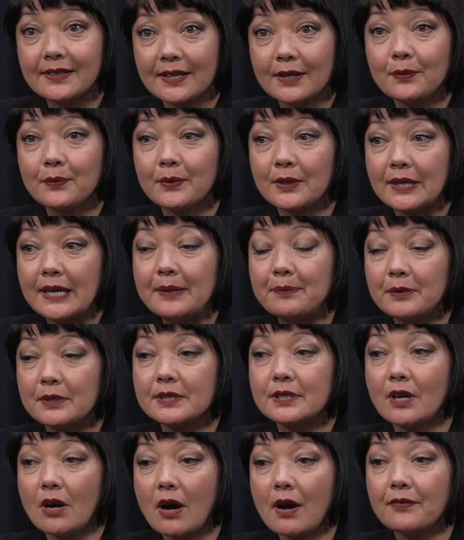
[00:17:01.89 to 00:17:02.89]
that we're able
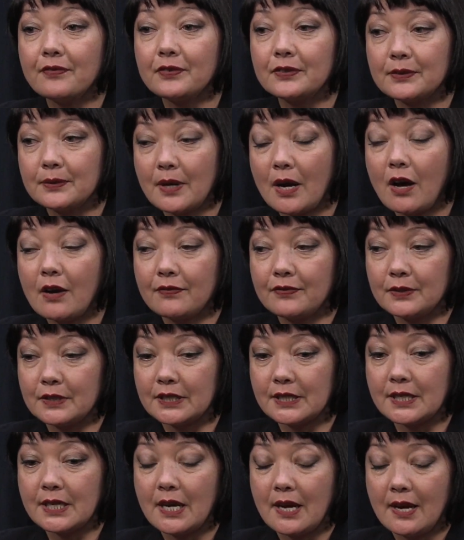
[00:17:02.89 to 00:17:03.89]
to
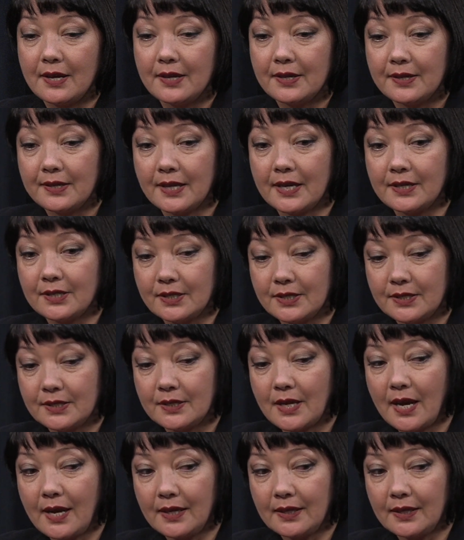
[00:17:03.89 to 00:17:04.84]
offer such